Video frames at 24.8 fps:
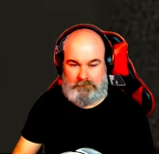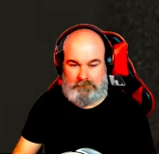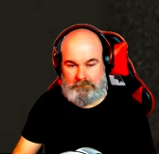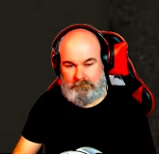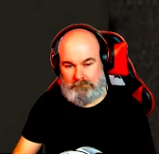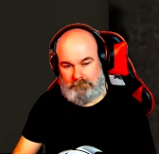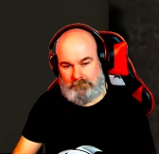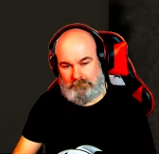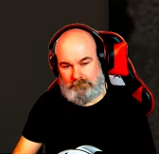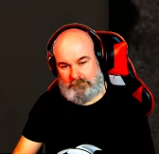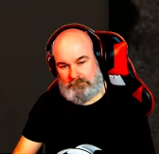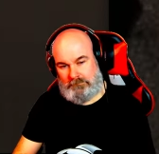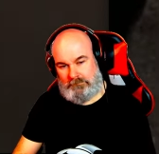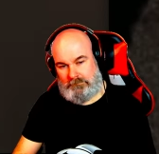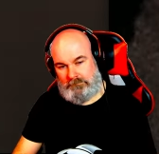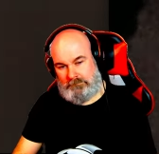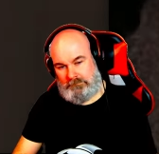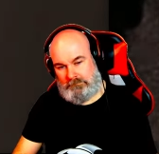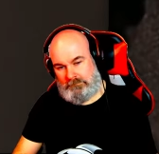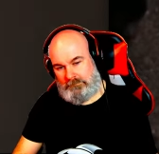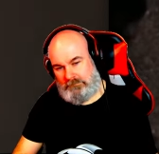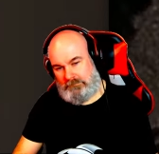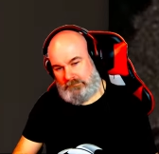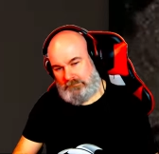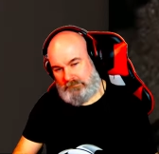
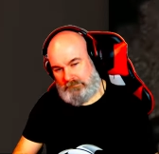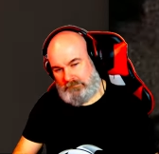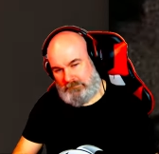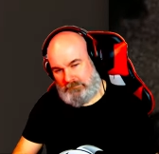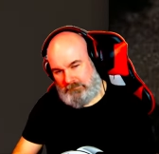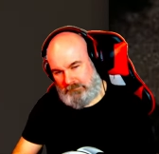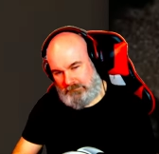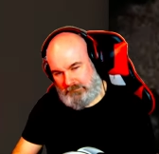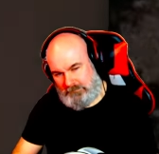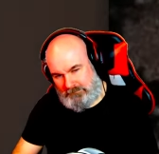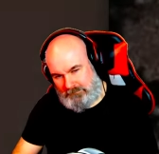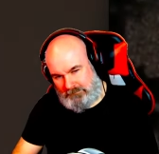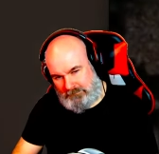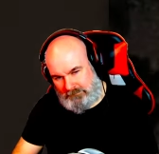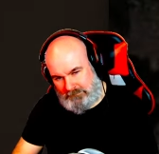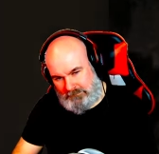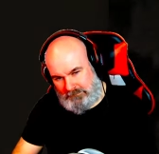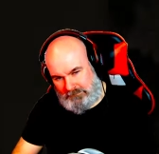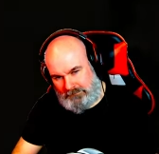No one is speaking in this clip.